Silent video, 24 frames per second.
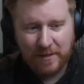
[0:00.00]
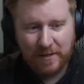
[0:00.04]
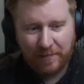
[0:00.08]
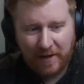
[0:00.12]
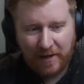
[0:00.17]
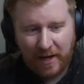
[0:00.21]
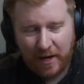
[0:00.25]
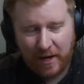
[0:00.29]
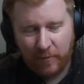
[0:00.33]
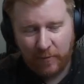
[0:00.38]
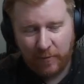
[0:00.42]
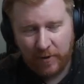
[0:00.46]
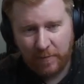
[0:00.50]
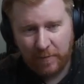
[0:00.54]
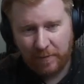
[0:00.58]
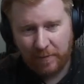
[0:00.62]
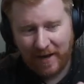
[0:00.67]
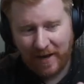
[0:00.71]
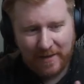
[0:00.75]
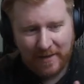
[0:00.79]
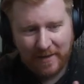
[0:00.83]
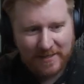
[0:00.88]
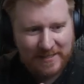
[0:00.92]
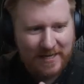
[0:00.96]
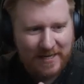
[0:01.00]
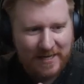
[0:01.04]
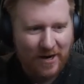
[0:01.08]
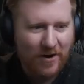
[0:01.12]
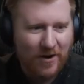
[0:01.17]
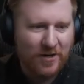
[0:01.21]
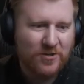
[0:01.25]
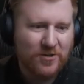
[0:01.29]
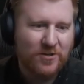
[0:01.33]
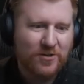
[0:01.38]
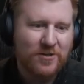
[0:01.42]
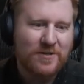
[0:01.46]
when you play this
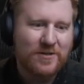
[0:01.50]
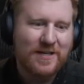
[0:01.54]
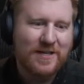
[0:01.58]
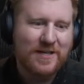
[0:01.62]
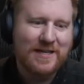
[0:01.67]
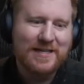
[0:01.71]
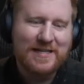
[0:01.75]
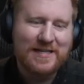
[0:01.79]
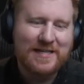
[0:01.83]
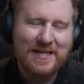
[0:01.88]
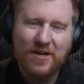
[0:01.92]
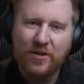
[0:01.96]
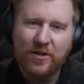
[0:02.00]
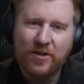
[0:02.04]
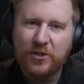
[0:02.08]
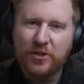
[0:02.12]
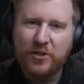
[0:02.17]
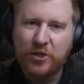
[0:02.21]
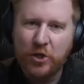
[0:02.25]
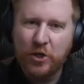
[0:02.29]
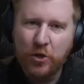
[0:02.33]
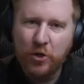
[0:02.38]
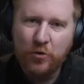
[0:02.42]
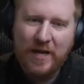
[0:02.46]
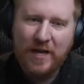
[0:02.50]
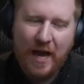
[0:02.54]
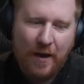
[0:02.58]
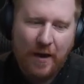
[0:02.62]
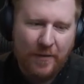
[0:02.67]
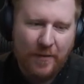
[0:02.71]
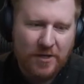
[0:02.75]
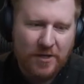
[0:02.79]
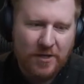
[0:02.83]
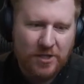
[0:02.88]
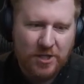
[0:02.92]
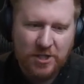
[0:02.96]
character, you can deal 2
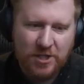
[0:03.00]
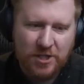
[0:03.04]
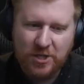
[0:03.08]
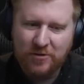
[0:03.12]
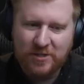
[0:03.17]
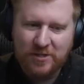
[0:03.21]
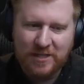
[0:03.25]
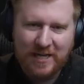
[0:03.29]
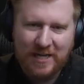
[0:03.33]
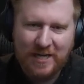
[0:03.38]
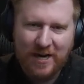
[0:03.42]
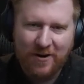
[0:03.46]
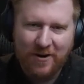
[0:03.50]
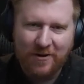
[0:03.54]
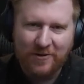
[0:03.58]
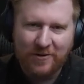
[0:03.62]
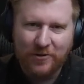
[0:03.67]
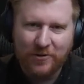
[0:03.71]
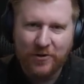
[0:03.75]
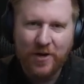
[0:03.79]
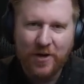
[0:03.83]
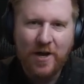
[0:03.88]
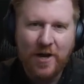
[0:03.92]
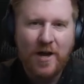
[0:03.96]
damage to chosen character.